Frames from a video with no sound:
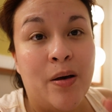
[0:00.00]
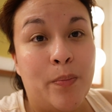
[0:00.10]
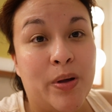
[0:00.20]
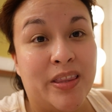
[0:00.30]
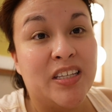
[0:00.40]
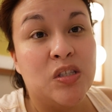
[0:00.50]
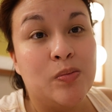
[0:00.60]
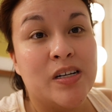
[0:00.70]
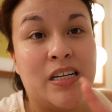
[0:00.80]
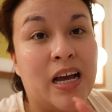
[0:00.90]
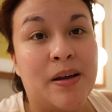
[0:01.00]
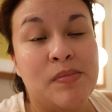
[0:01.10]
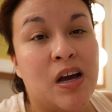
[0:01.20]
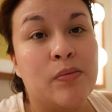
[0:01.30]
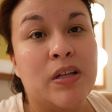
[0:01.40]
But this one, I'm
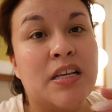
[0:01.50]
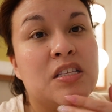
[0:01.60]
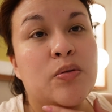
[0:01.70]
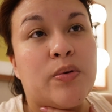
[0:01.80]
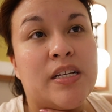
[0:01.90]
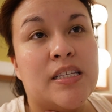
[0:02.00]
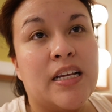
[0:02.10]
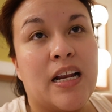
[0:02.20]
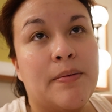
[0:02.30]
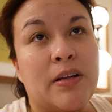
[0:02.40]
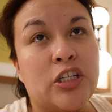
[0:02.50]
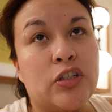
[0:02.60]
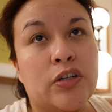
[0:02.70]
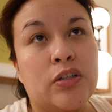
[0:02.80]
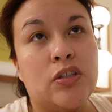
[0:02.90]
not willing to risk it. I'm not
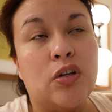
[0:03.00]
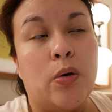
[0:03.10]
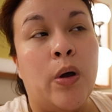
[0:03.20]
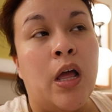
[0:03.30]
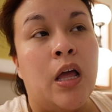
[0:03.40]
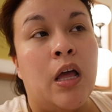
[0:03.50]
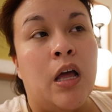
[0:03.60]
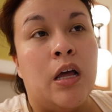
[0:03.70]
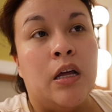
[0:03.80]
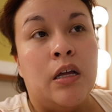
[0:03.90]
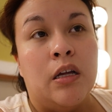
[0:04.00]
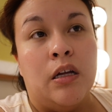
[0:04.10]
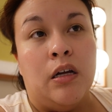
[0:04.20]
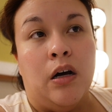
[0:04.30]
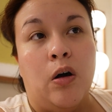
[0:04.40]
sure. So
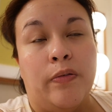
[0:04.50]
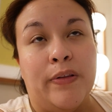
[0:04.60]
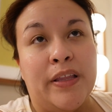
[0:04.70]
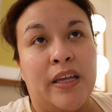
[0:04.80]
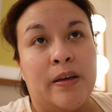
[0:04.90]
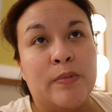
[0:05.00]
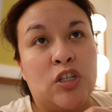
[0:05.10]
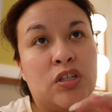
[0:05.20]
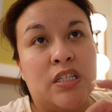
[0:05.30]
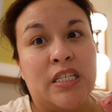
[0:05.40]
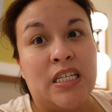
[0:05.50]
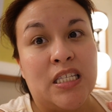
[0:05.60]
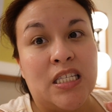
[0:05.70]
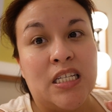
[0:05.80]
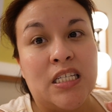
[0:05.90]
hopefully the image is
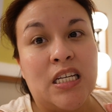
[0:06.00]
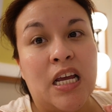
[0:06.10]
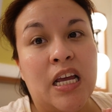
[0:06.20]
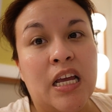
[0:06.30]
decent.